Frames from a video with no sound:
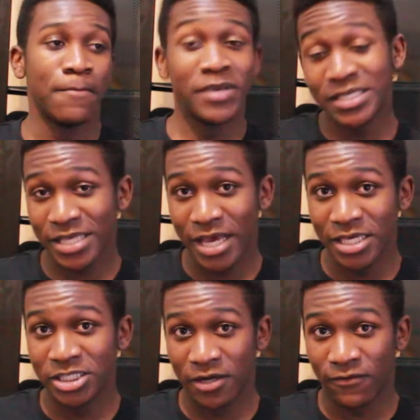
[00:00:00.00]

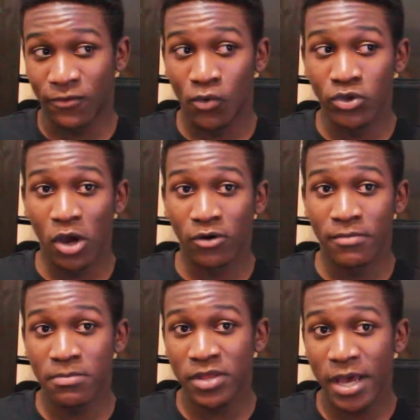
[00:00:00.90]
PCIe Gen 4, you gotta
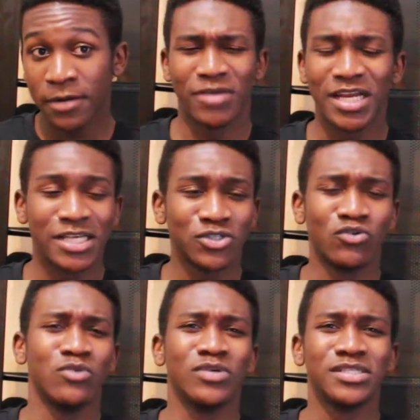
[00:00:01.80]
remember that, unless
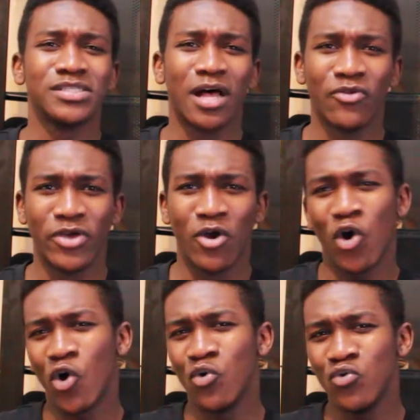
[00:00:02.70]
Sony will sell their
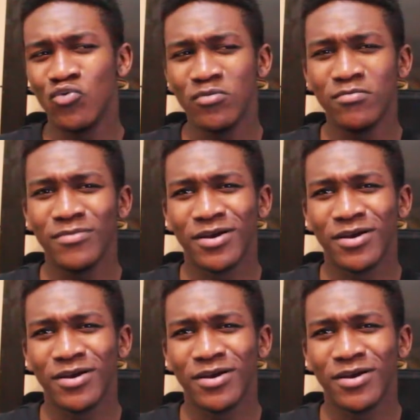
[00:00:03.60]
own